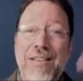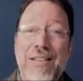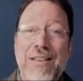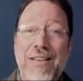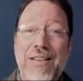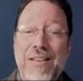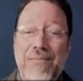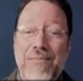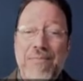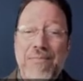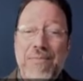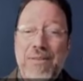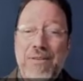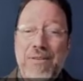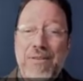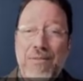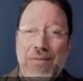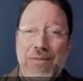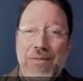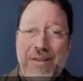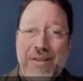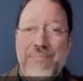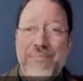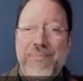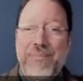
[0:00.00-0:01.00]

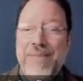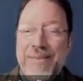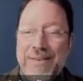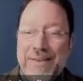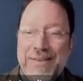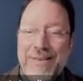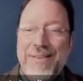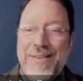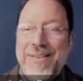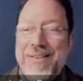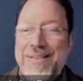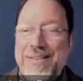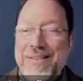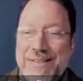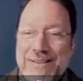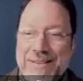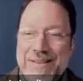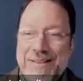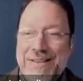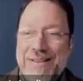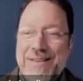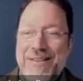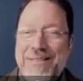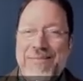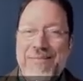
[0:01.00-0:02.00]
the
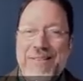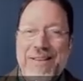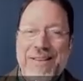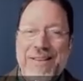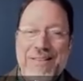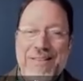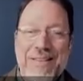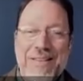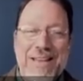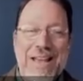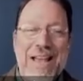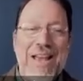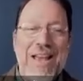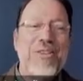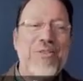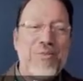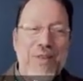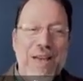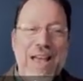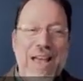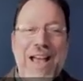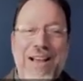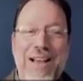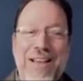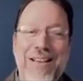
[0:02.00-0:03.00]

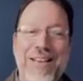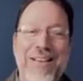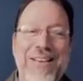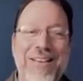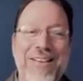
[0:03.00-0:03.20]
HVAC